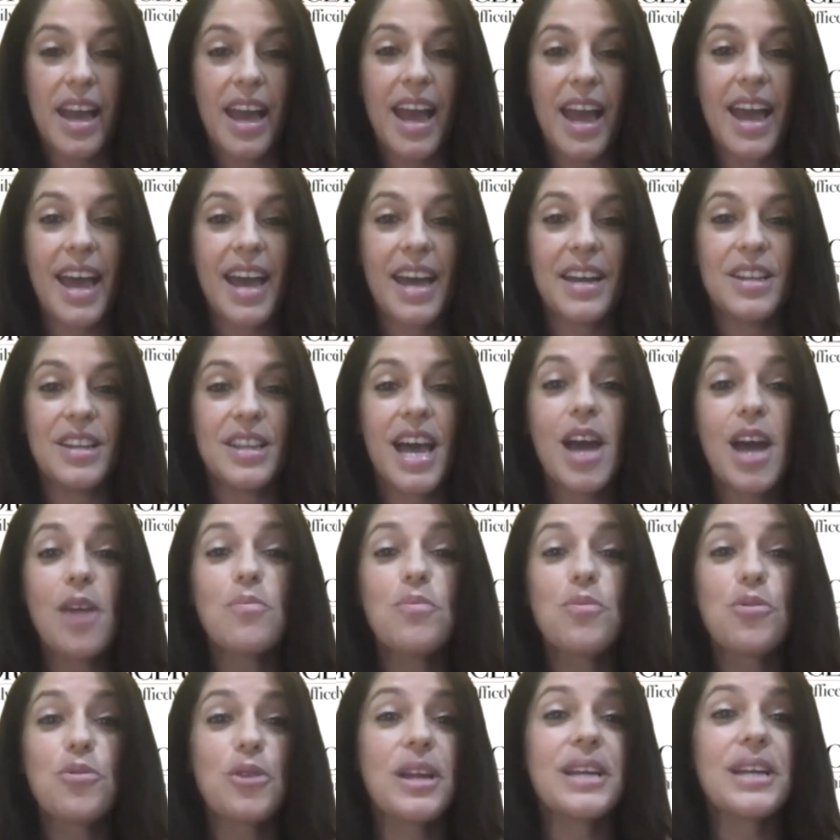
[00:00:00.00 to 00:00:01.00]
And
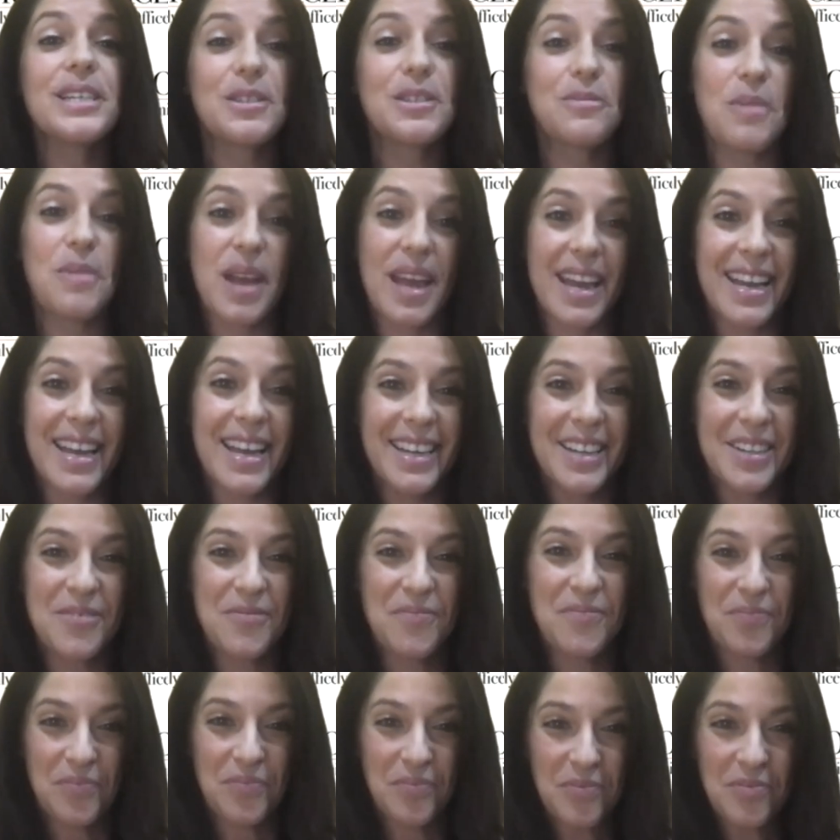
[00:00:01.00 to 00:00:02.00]
that brings me
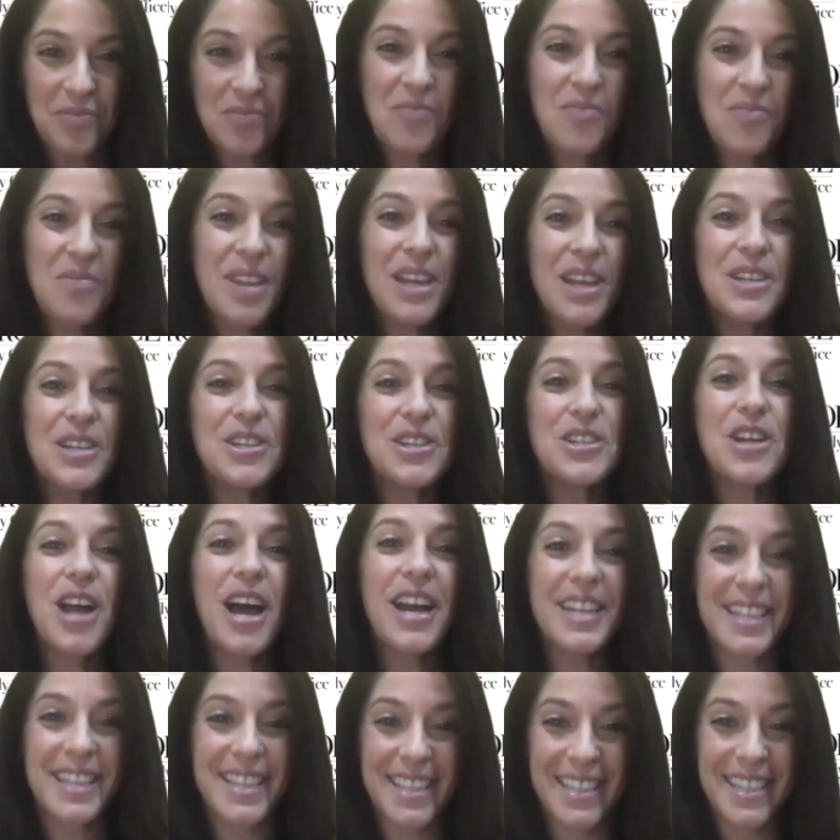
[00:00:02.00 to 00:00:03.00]
to
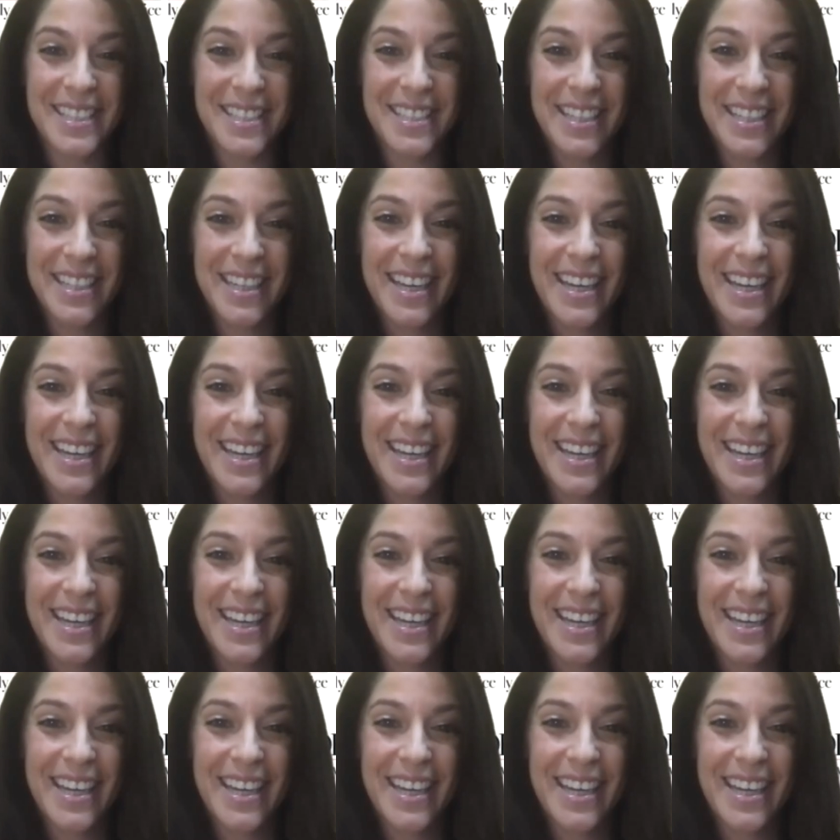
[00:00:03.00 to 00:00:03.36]
Jonathan,